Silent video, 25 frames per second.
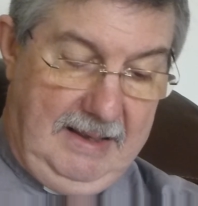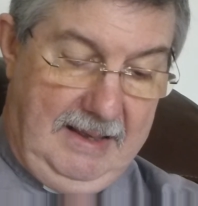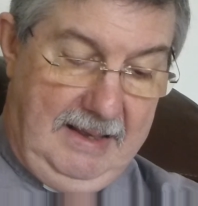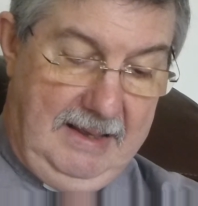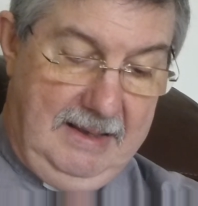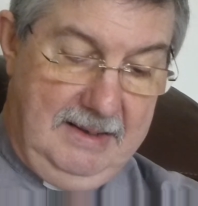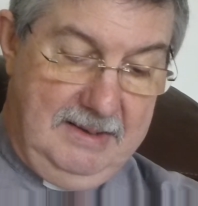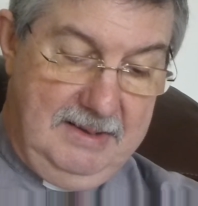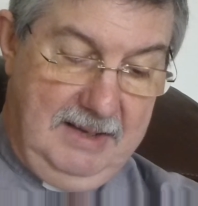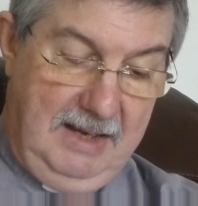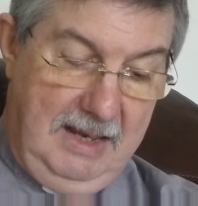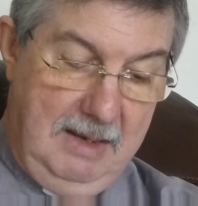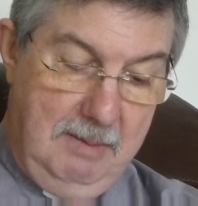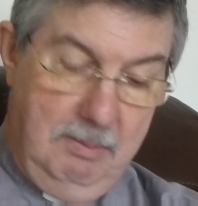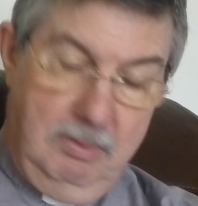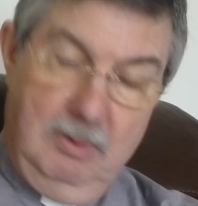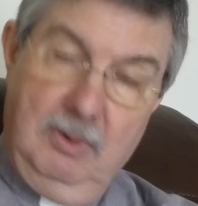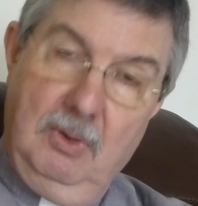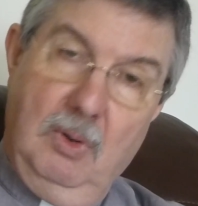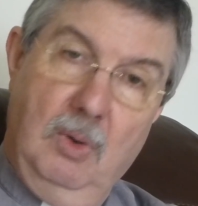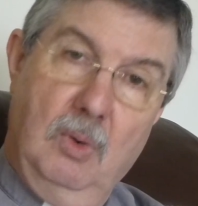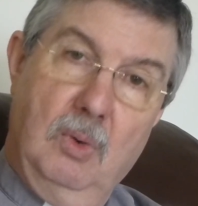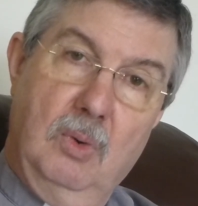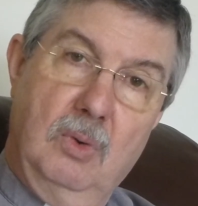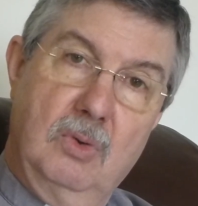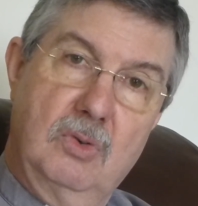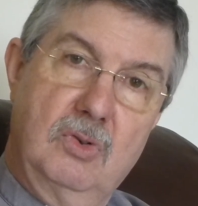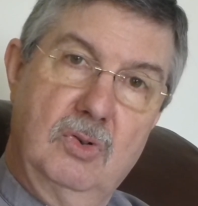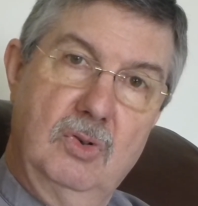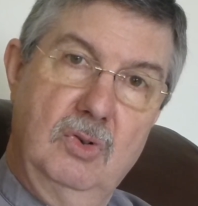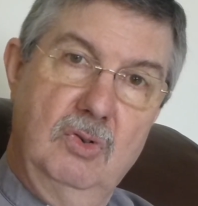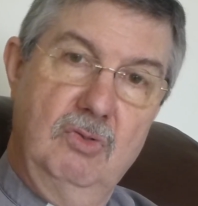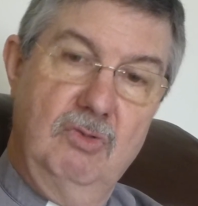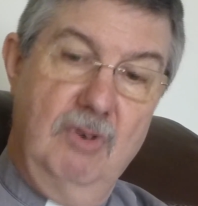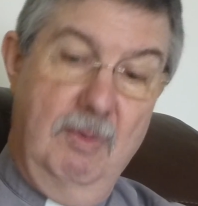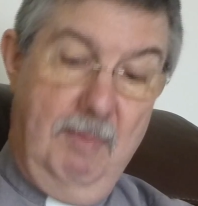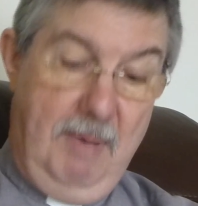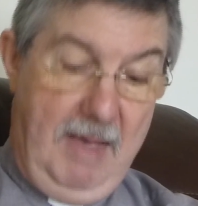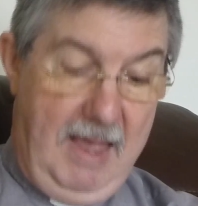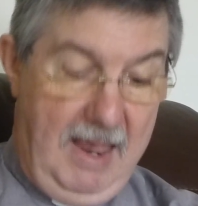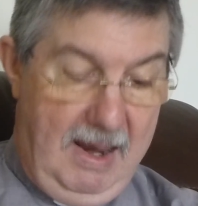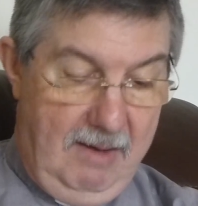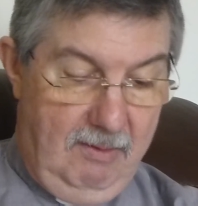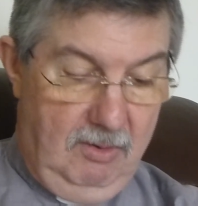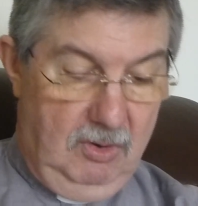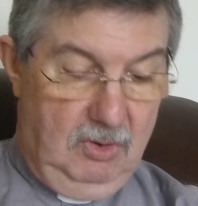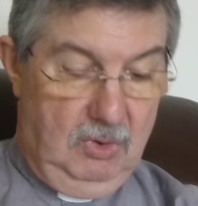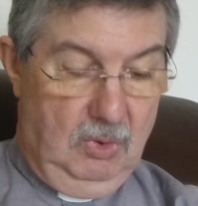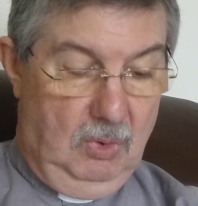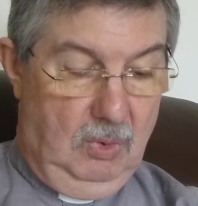a table or to
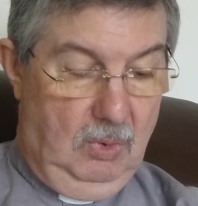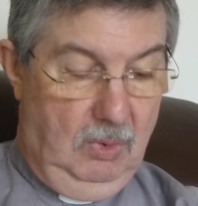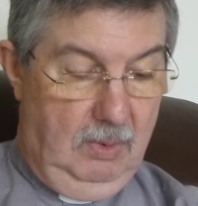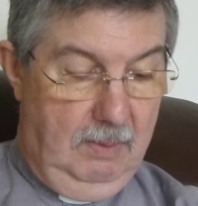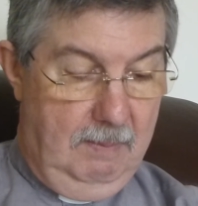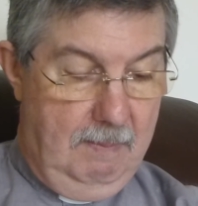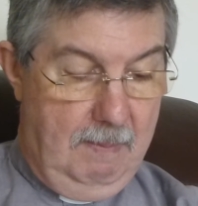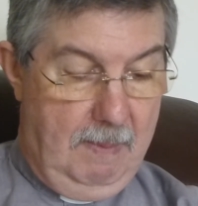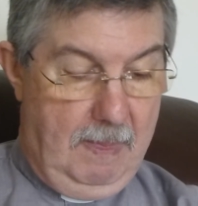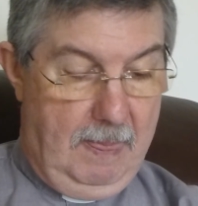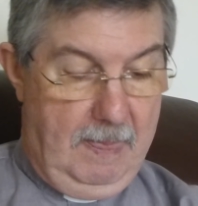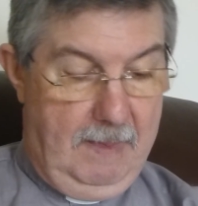repair a door,